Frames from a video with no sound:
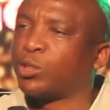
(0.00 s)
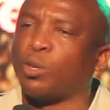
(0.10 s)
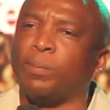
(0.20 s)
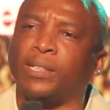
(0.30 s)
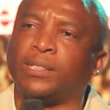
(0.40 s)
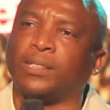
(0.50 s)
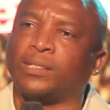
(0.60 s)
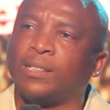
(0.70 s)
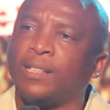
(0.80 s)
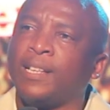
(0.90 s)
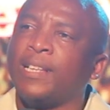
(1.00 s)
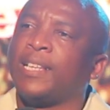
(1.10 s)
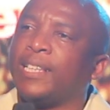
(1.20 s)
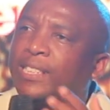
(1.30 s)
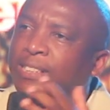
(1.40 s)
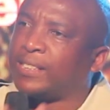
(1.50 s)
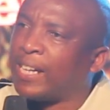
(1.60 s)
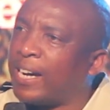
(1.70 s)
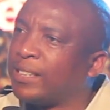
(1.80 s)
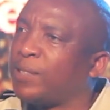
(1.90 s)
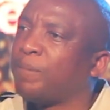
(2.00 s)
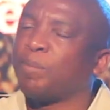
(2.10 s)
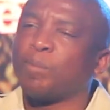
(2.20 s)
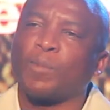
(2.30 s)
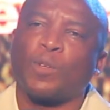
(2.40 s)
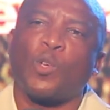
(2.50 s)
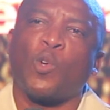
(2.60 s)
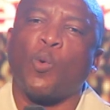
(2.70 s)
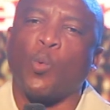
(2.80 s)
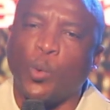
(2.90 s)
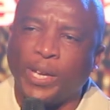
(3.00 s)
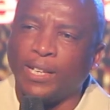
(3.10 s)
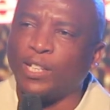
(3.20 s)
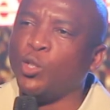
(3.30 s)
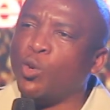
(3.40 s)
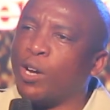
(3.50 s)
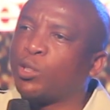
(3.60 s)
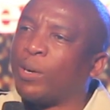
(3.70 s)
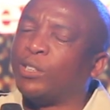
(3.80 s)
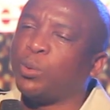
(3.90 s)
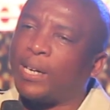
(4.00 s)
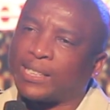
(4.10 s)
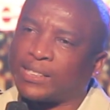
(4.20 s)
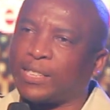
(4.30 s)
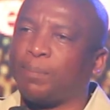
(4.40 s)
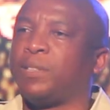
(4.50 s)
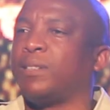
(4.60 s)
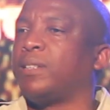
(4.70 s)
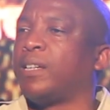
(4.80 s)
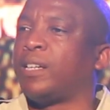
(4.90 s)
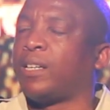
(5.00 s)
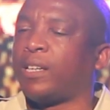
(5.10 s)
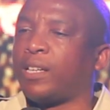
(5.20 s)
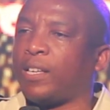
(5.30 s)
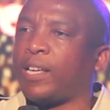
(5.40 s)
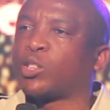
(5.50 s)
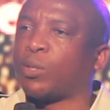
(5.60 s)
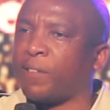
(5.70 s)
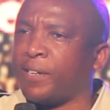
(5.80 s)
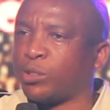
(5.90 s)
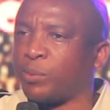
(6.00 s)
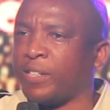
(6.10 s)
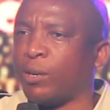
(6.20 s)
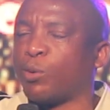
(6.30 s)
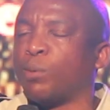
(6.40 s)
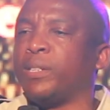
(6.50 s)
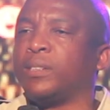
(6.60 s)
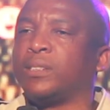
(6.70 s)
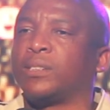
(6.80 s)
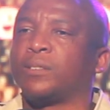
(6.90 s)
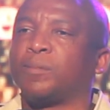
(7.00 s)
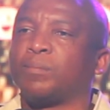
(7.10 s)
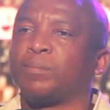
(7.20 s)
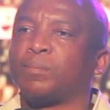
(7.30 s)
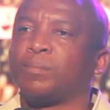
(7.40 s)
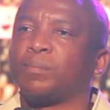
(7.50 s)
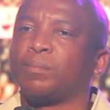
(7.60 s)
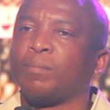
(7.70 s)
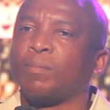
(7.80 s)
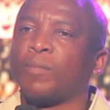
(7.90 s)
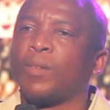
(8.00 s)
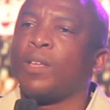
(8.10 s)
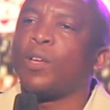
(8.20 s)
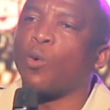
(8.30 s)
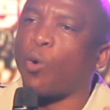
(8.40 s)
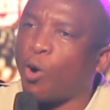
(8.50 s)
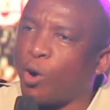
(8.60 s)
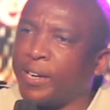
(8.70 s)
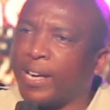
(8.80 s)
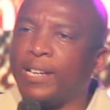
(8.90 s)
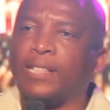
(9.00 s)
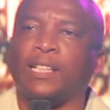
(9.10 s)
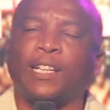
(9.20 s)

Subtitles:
as communities is that we do not want to accept ex-offenders within our communities. Gone are the